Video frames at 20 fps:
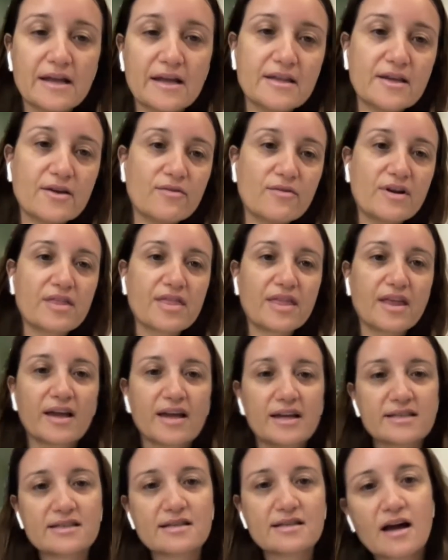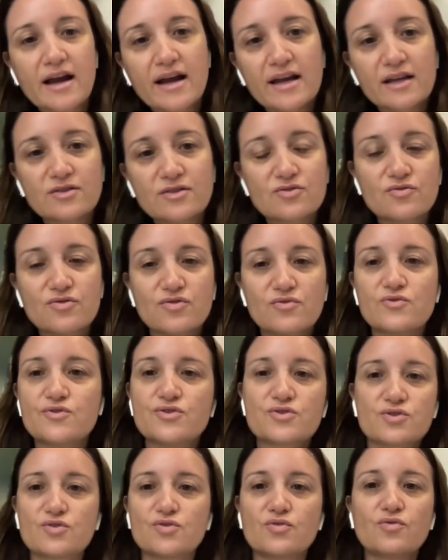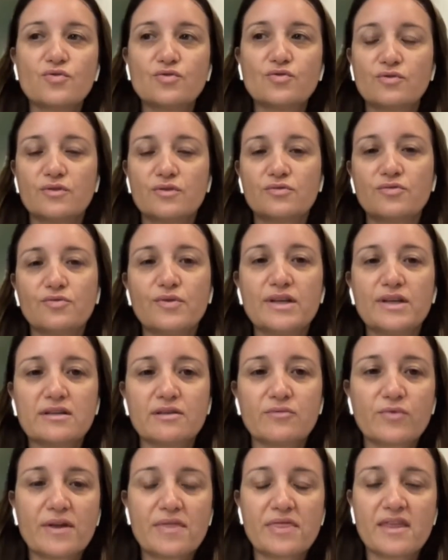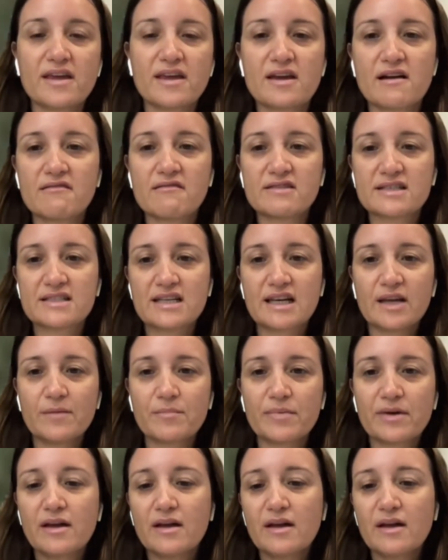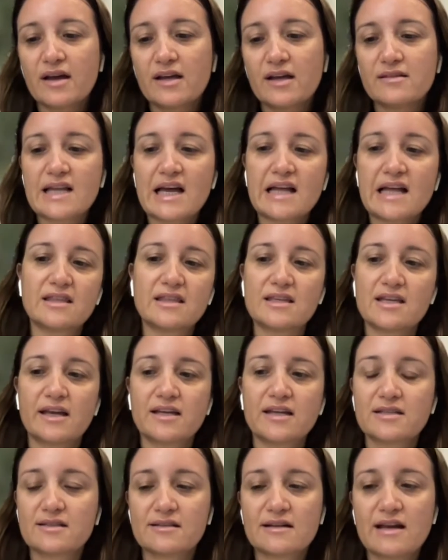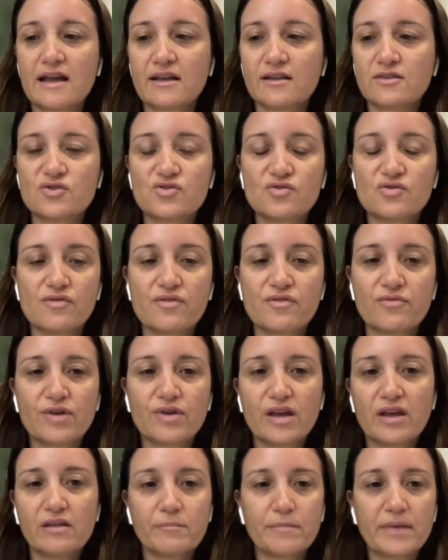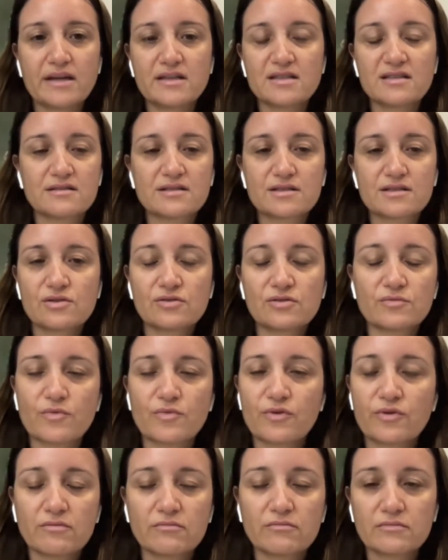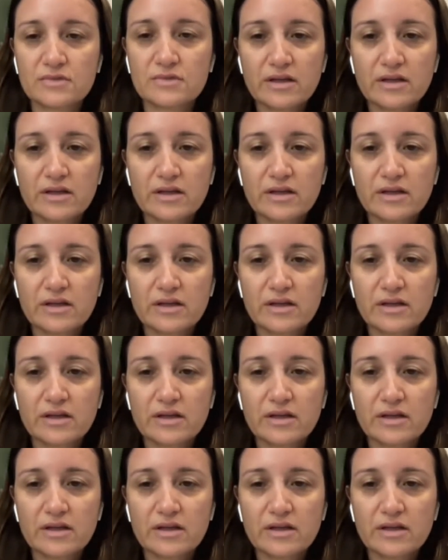The only thing is get to used to do it when they are asleep, and that takes like 2 or 3 patients, not more.